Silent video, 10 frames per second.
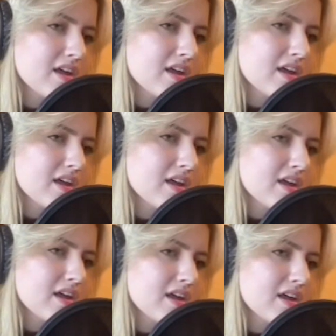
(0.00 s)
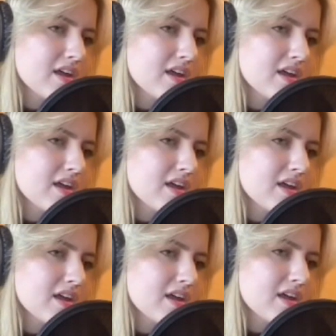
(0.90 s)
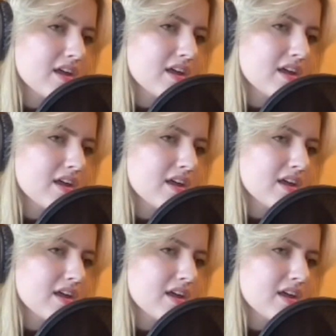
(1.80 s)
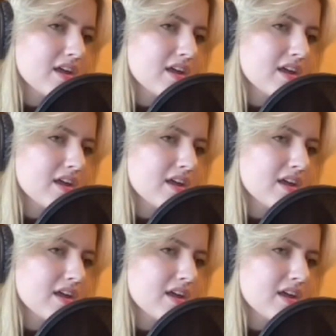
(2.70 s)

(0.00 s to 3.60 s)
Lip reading: (not speaking)